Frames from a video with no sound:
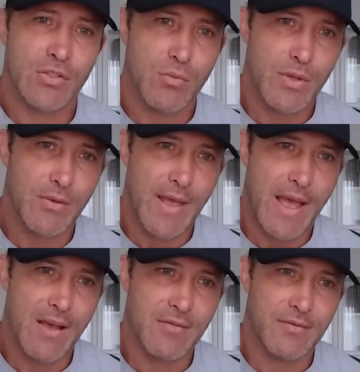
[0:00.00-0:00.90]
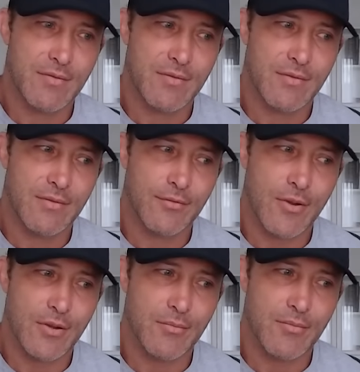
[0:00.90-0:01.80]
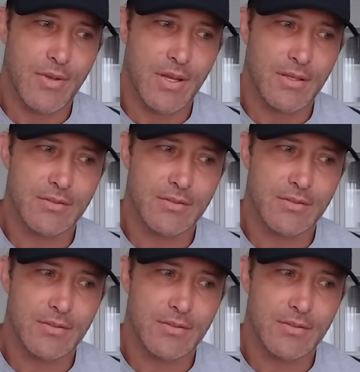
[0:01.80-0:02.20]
also we can have from,